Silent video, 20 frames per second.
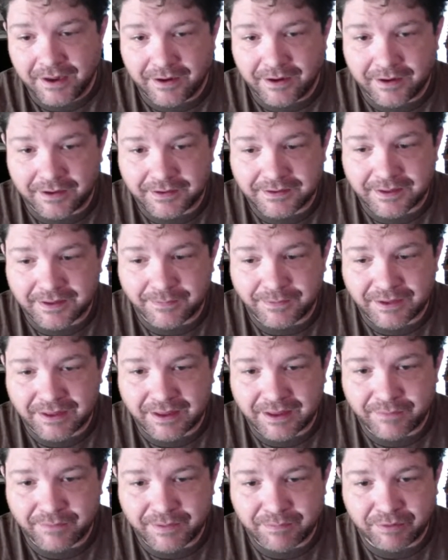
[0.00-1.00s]
something
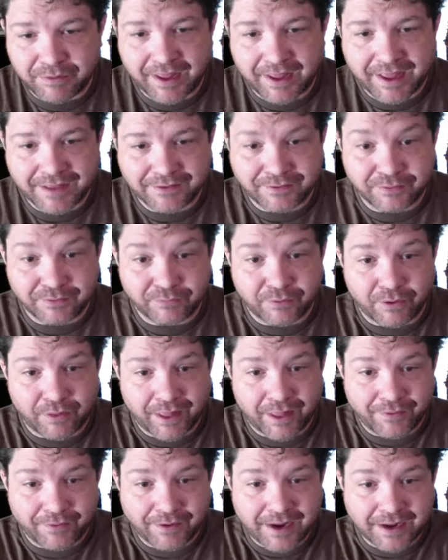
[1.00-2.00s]
that we plan to roll
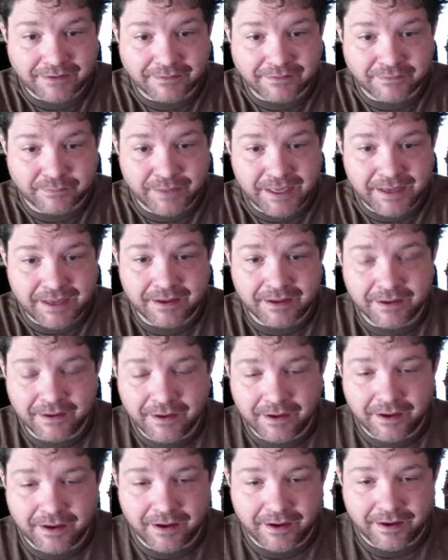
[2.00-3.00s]
out next week,
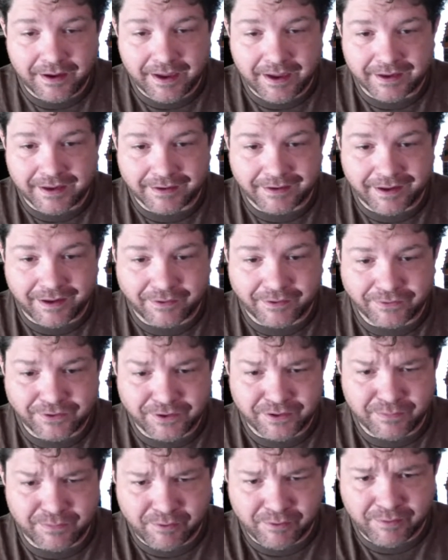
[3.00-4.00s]
and I'll tell
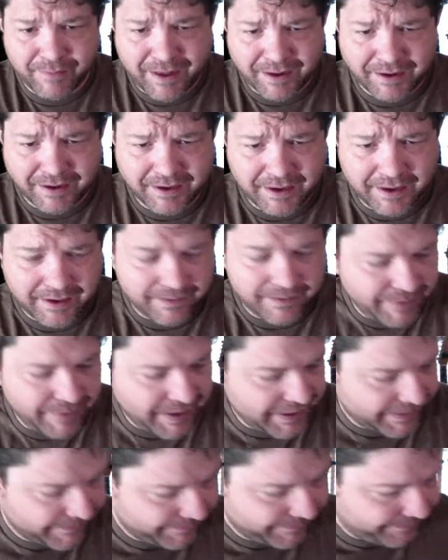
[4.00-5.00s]
you more about it in a
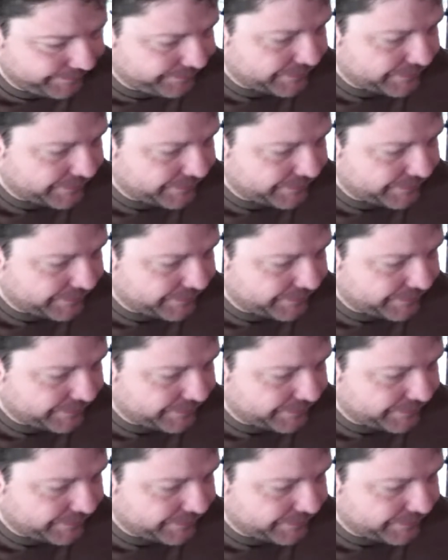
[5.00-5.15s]
minute.